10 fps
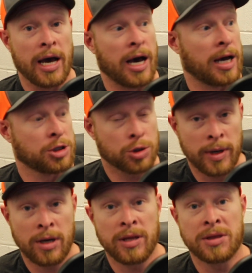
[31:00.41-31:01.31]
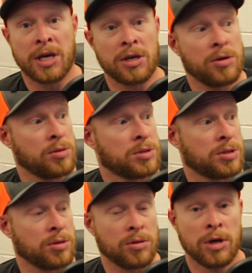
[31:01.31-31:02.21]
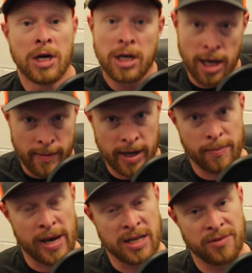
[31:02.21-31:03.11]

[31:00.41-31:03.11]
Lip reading: a trail that they use to come out of bed